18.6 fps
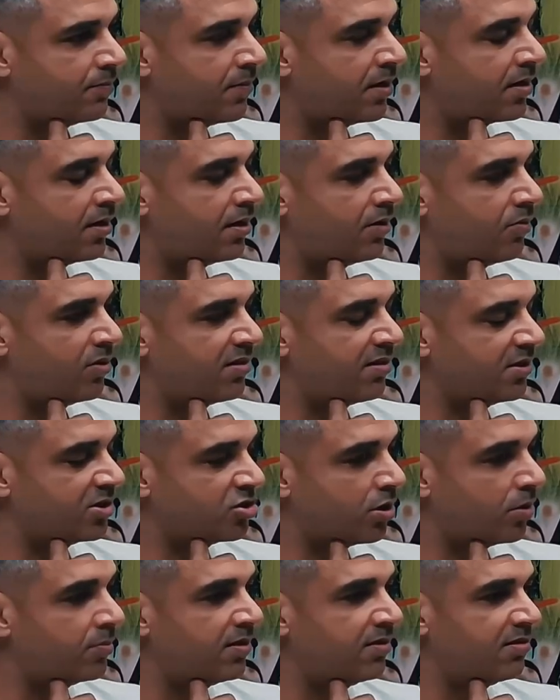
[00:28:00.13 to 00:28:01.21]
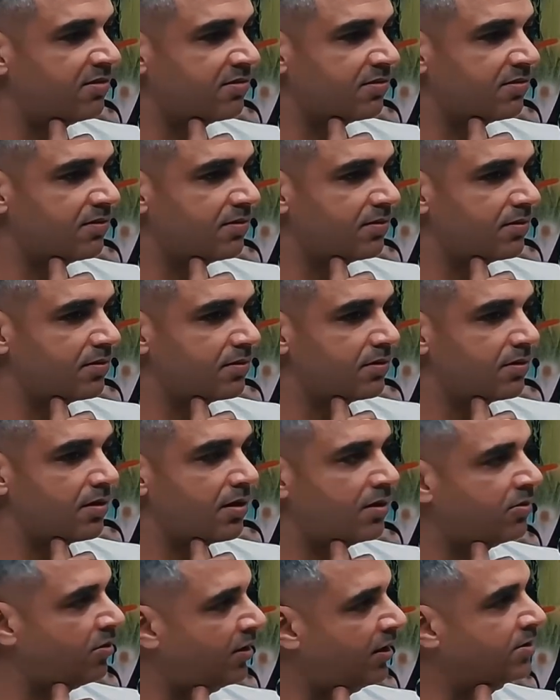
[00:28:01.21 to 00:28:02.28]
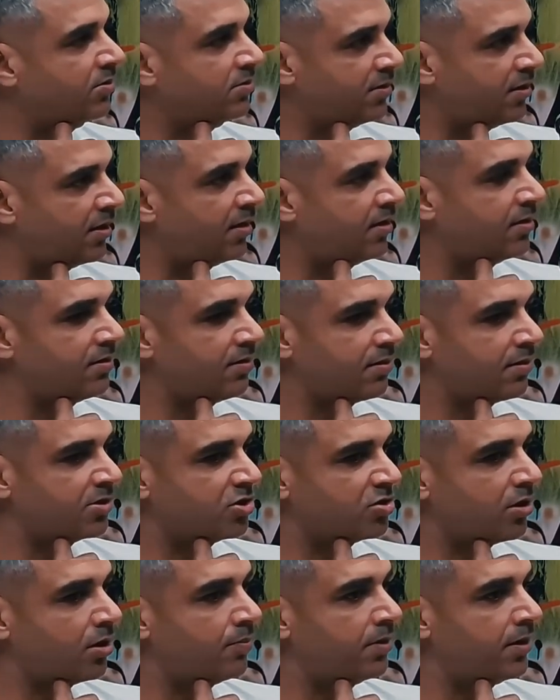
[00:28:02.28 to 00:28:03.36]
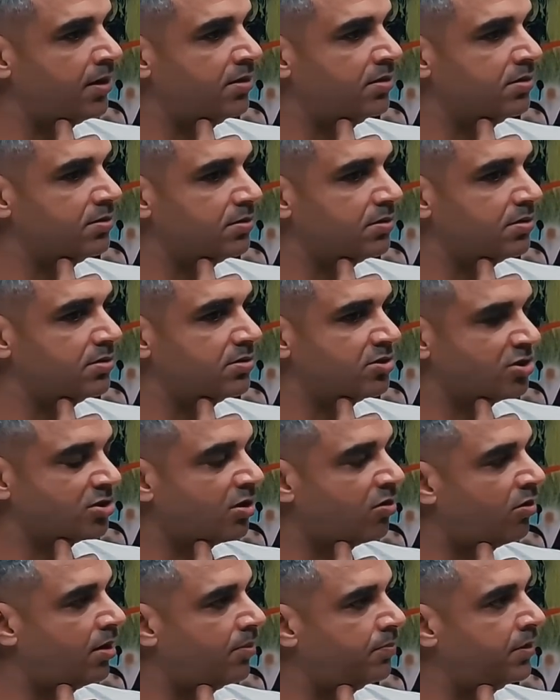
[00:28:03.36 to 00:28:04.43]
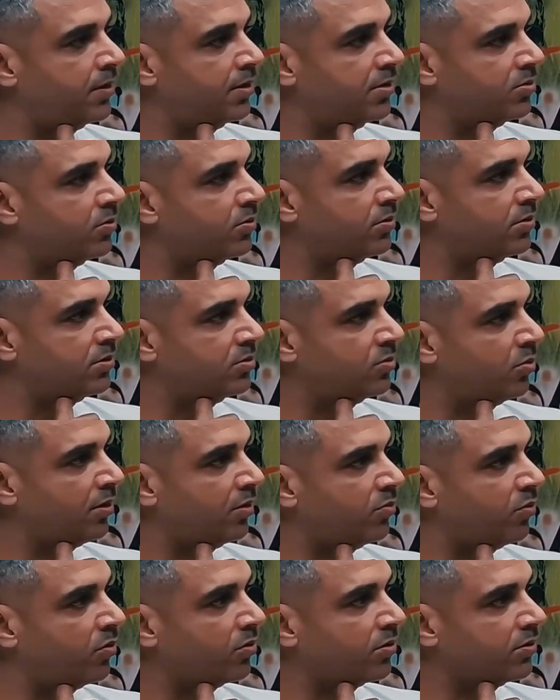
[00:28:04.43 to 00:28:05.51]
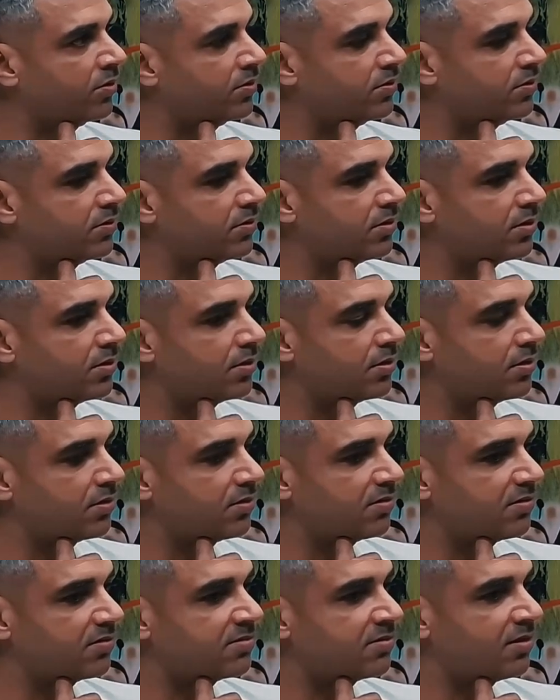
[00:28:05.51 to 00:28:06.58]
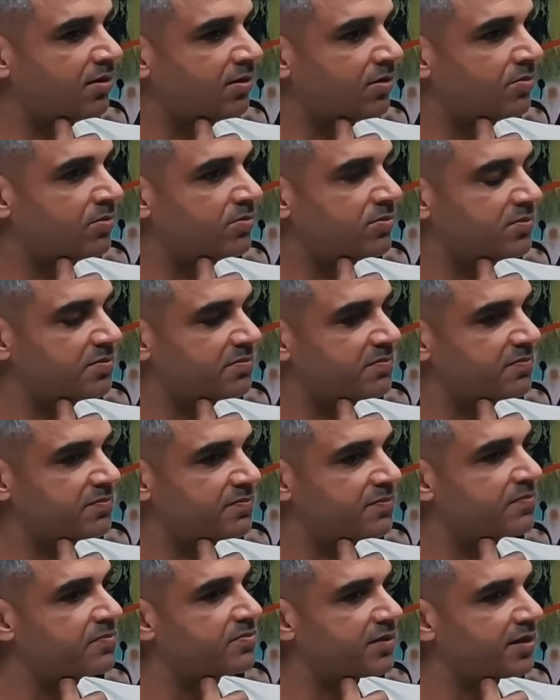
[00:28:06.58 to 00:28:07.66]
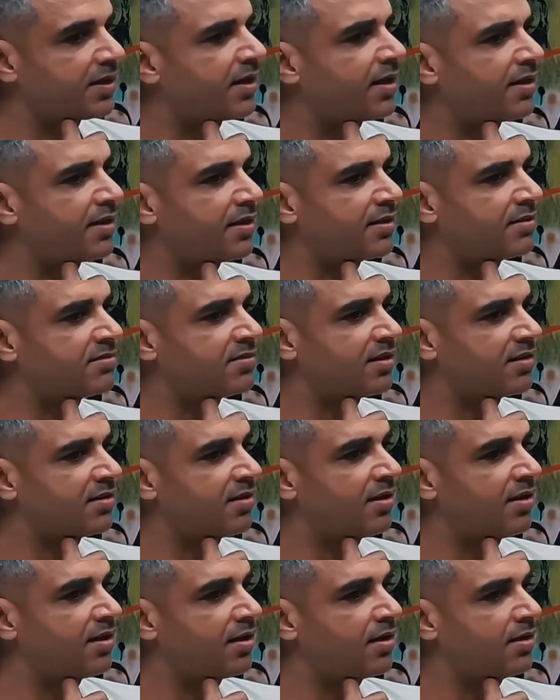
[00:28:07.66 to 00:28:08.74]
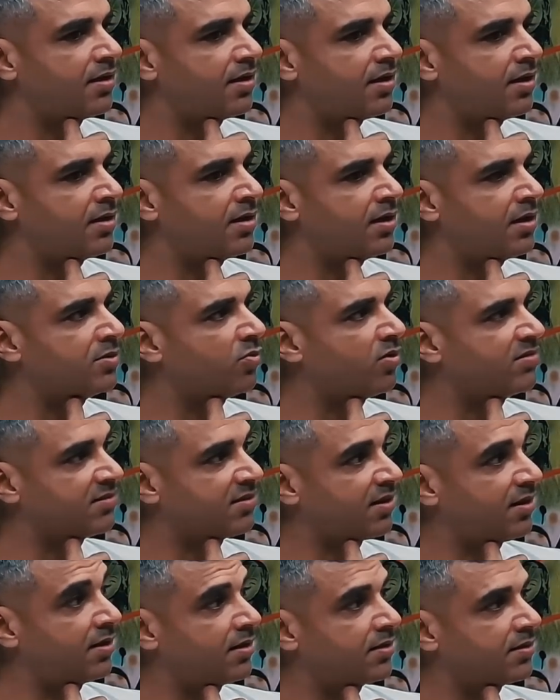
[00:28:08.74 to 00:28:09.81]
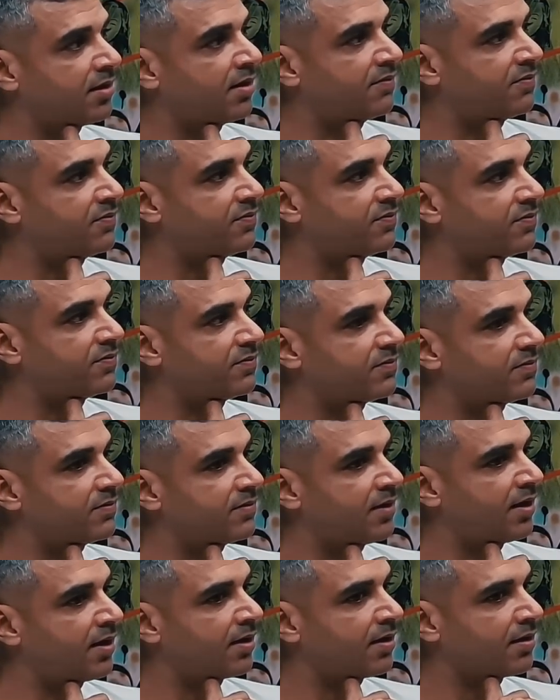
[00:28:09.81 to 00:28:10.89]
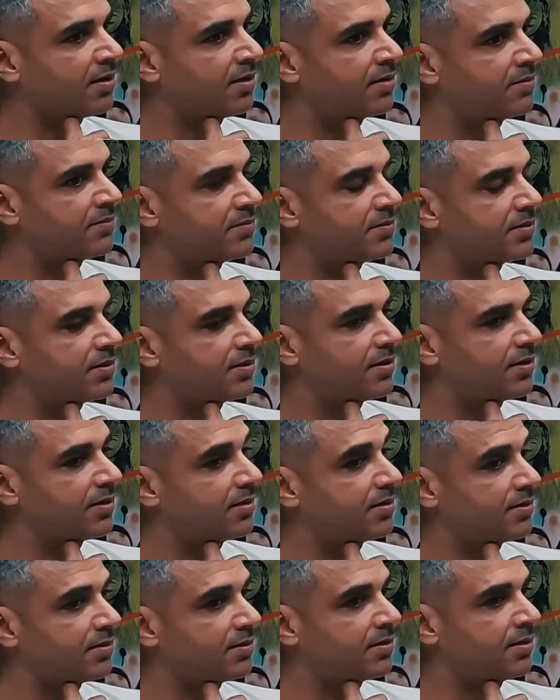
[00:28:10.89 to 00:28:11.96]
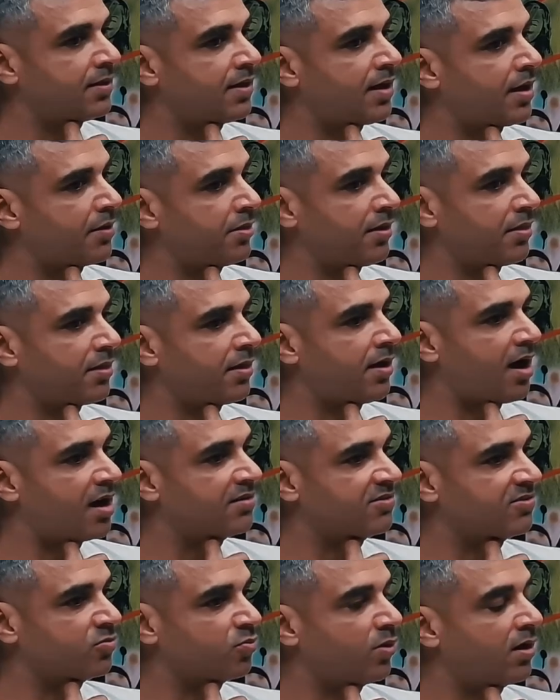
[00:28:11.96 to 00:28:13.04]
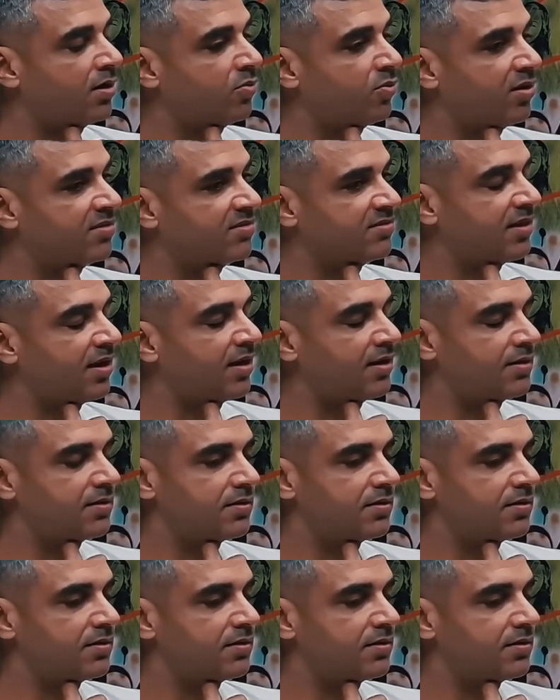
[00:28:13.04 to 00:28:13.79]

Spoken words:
matter what the job is. You need to take the job and show up and do the work. So, yeah, it was really tough. Like, I think the hardest one was the